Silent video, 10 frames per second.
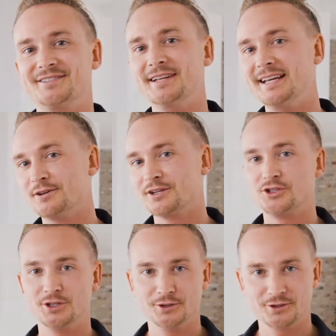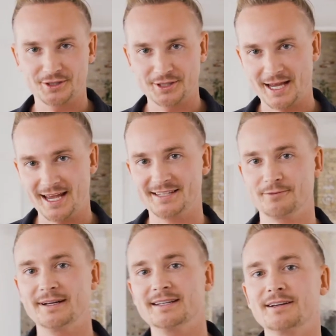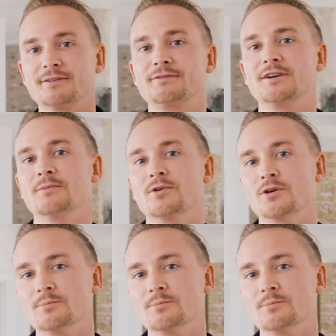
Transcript: Today you can choose as a renter from